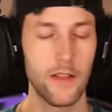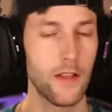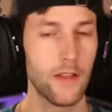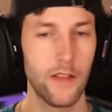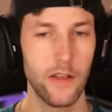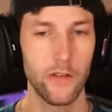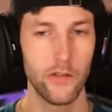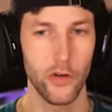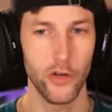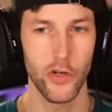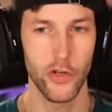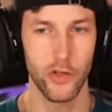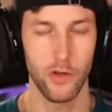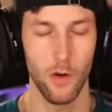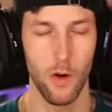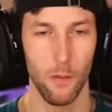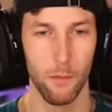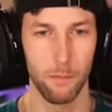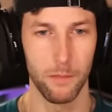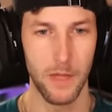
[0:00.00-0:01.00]
think that these are just
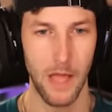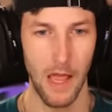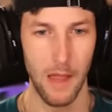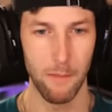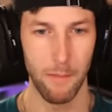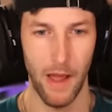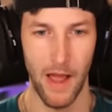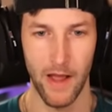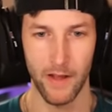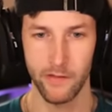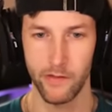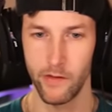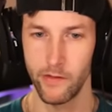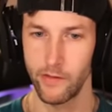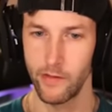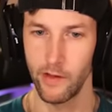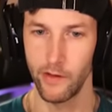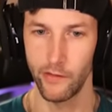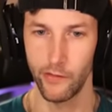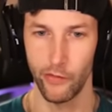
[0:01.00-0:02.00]
game
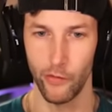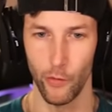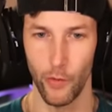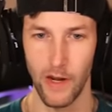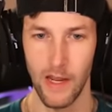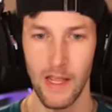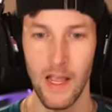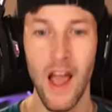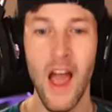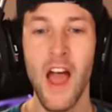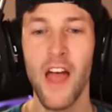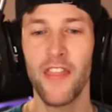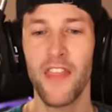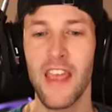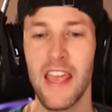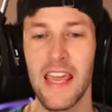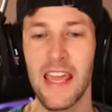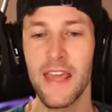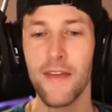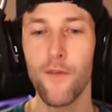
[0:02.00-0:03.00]
passes, these three.
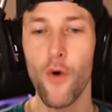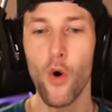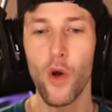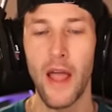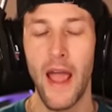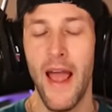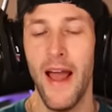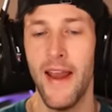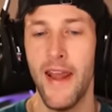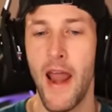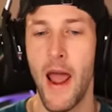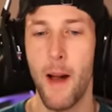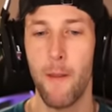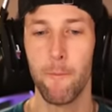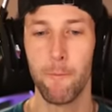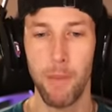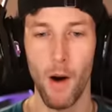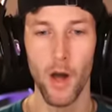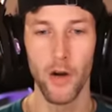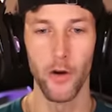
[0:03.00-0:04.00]
The Evil
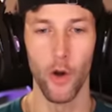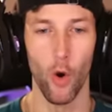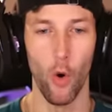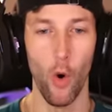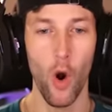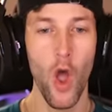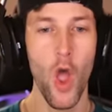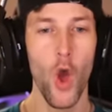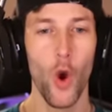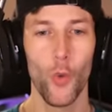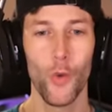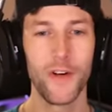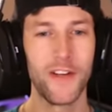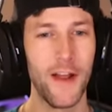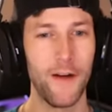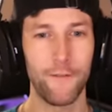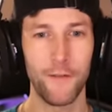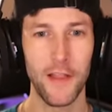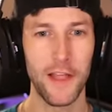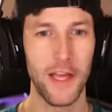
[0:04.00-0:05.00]
Catnap Bundle, we're
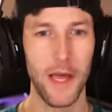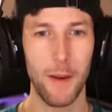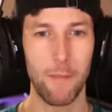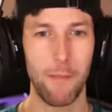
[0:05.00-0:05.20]
definitely